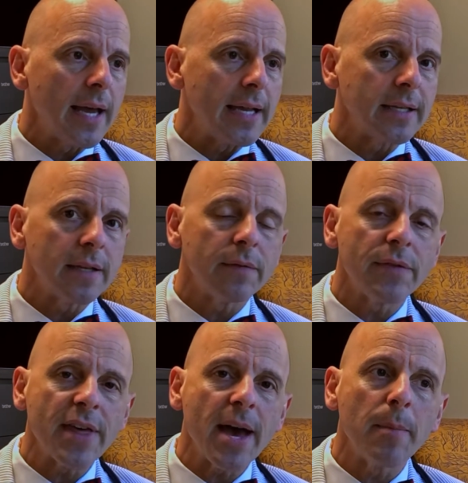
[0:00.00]
and
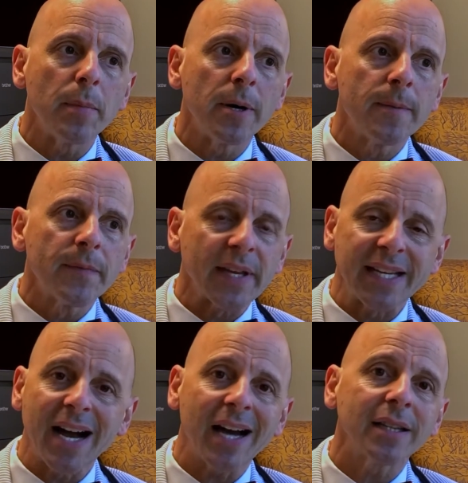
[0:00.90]
give them
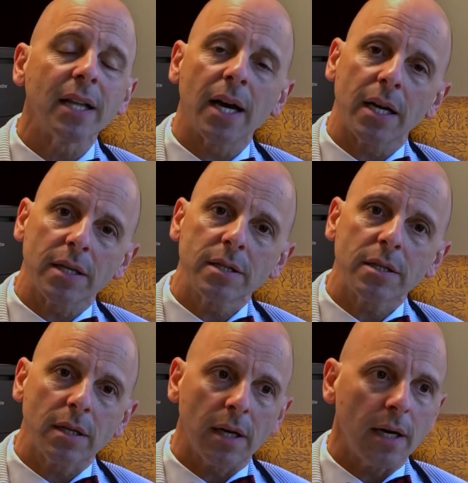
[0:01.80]

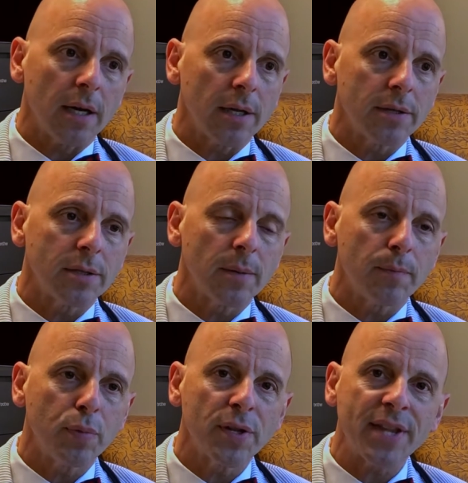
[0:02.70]
guidelines to
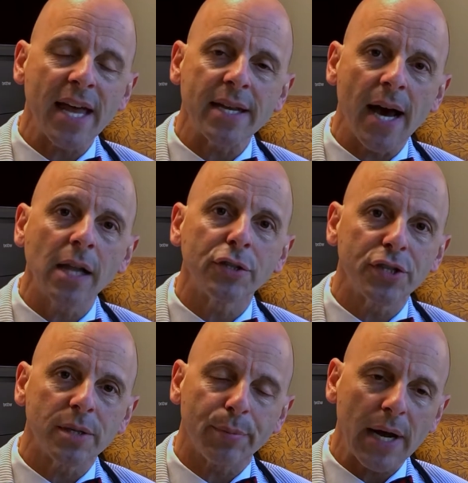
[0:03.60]
put that knowledge
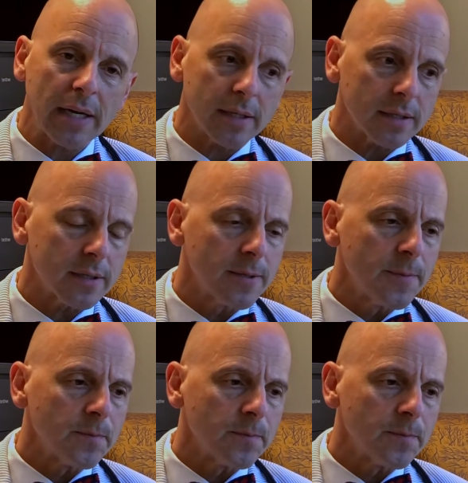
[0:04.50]
into practice.